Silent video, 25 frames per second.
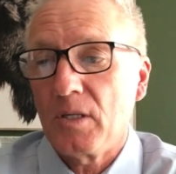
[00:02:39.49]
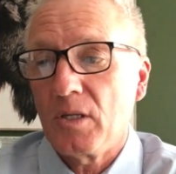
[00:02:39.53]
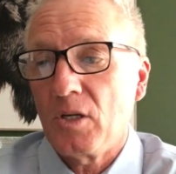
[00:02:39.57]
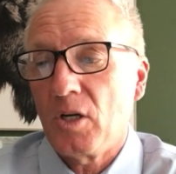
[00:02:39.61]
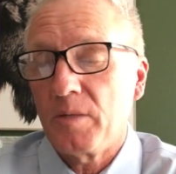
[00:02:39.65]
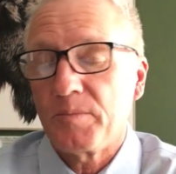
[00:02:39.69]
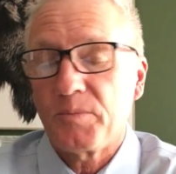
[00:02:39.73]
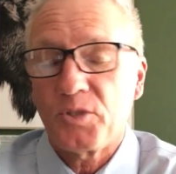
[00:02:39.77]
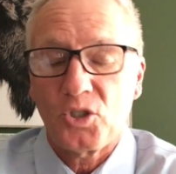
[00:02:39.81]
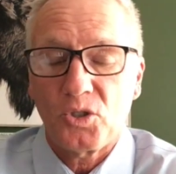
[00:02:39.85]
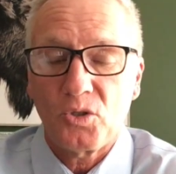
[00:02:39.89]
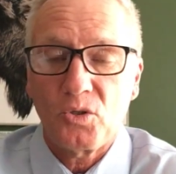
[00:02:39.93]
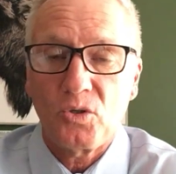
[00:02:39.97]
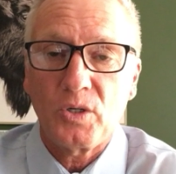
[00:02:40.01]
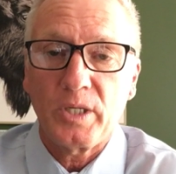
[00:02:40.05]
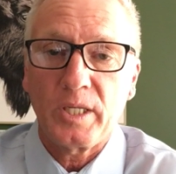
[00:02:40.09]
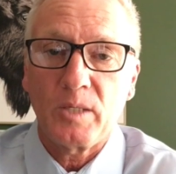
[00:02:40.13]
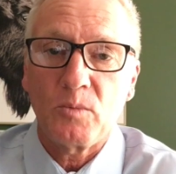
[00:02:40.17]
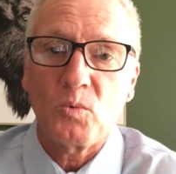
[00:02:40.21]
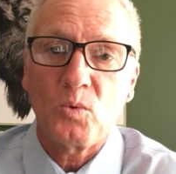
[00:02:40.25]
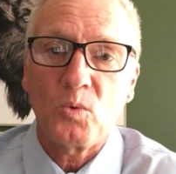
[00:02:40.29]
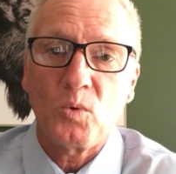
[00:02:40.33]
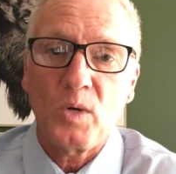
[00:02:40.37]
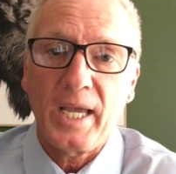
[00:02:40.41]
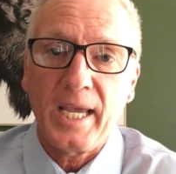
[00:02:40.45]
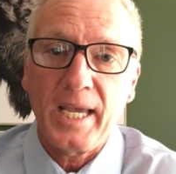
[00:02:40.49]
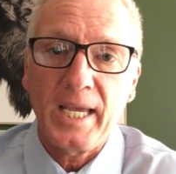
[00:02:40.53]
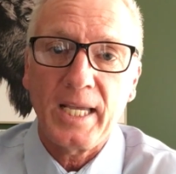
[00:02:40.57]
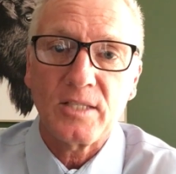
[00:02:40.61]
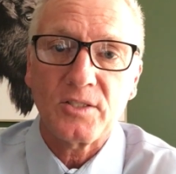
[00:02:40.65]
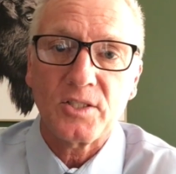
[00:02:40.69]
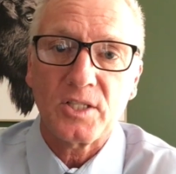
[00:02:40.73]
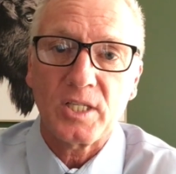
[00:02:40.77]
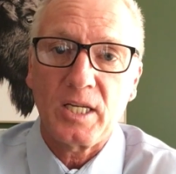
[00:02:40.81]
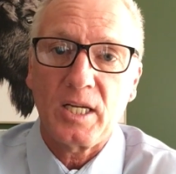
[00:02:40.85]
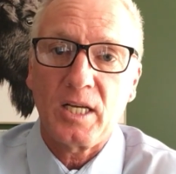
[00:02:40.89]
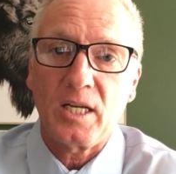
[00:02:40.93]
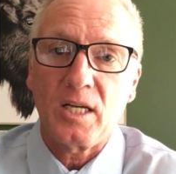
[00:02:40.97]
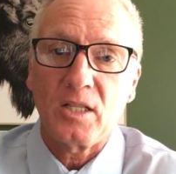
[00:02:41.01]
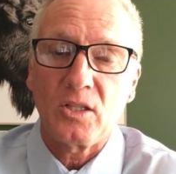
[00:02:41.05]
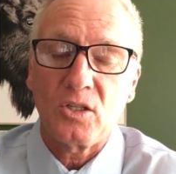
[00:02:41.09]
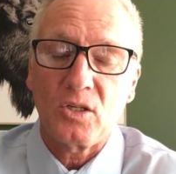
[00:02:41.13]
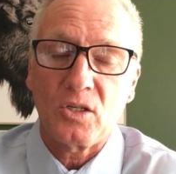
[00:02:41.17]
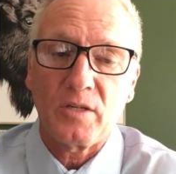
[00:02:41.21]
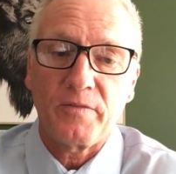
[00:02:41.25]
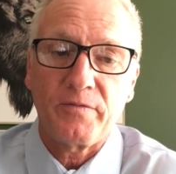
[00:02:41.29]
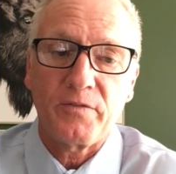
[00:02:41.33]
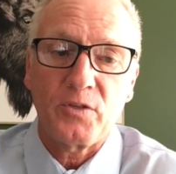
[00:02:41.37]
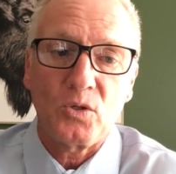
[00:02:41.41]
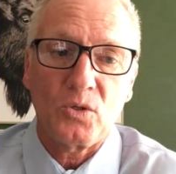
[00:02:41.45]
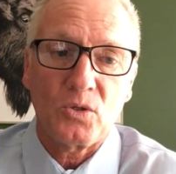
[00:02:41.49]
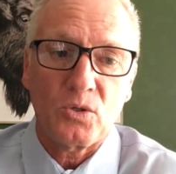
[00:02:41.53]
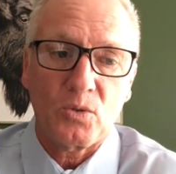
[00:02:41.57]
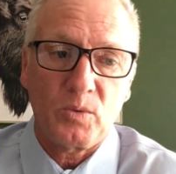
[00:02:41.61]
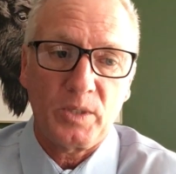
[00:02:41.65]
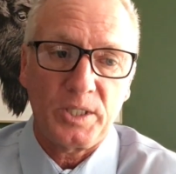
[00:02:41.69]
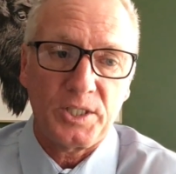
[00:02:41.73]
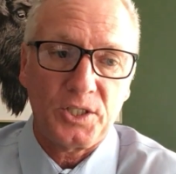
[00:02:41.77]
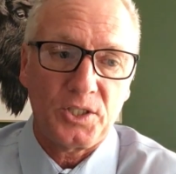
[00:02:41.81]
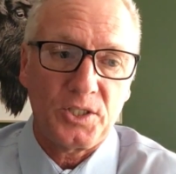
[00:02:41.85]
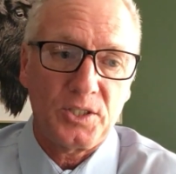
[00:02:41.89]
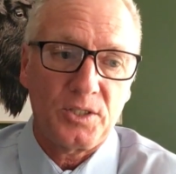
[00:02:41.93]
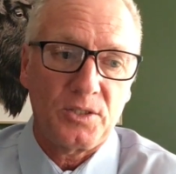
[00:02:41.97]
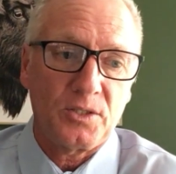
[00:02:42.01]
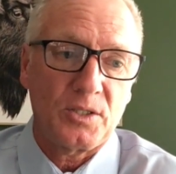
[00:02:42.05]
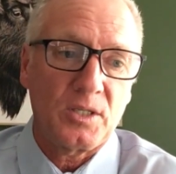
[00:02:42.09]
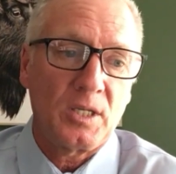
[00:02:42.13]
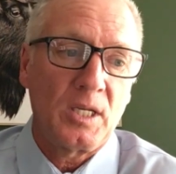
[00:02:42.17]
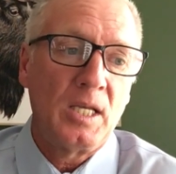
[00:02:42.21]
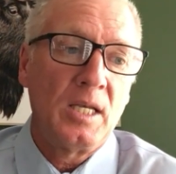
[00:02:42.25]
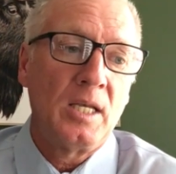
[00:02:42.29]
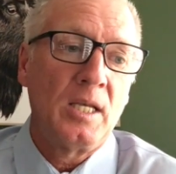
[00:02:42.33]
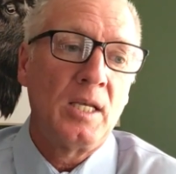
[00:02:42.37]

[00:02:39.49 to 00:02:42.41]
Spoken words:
I'm sure it will answer a lot of your questions.